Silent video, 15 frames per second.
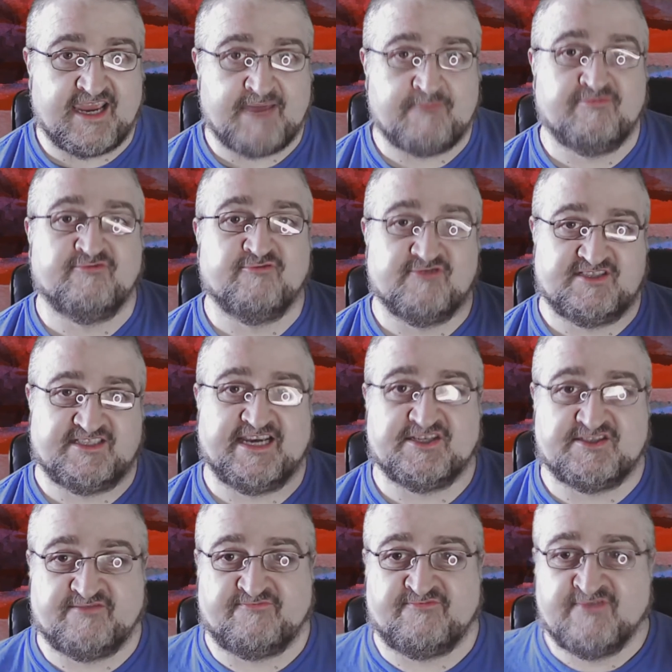process
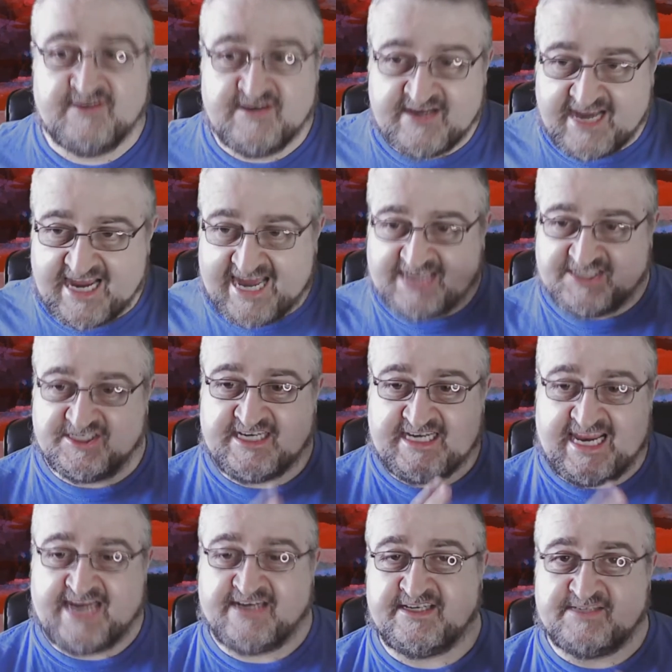of actually
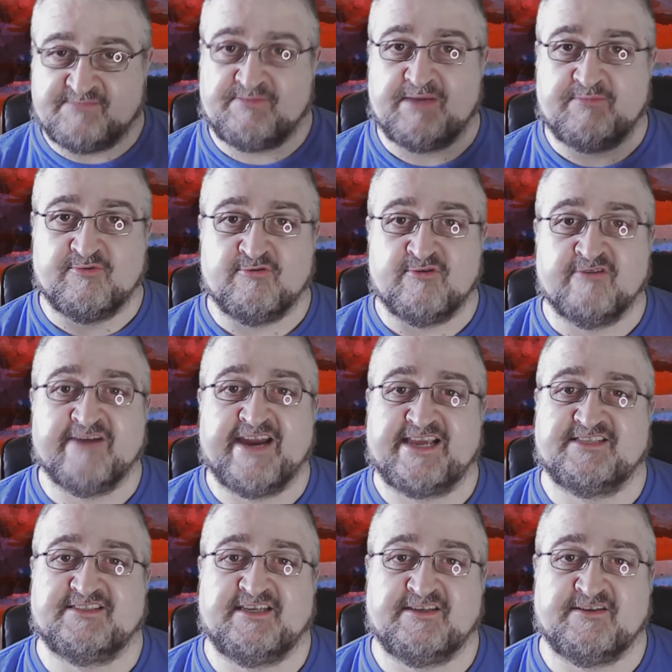getting these people
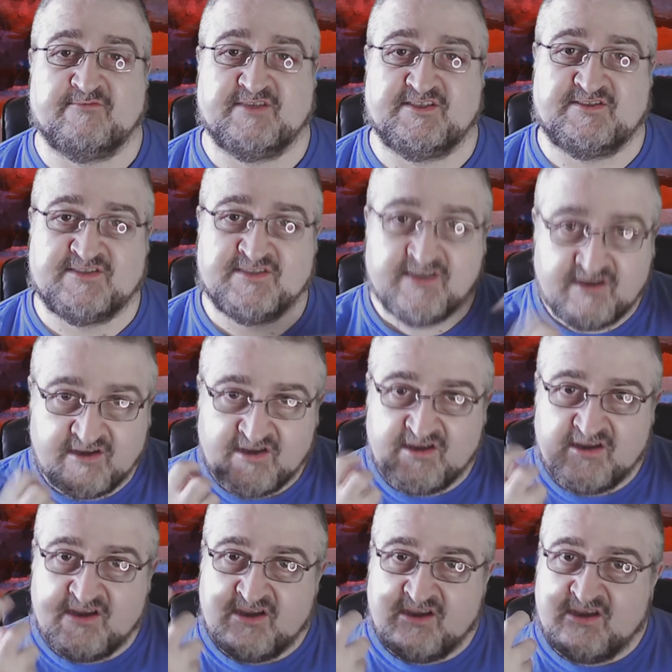arrested? What's
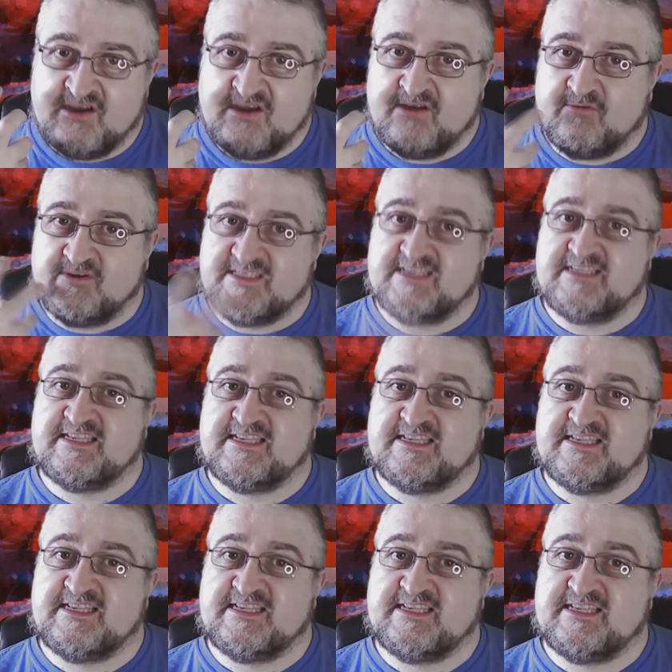what's the
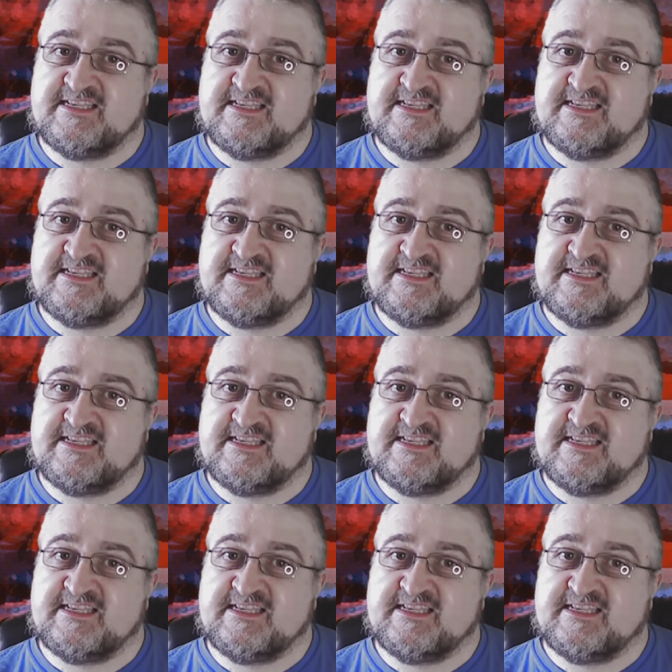difficulty of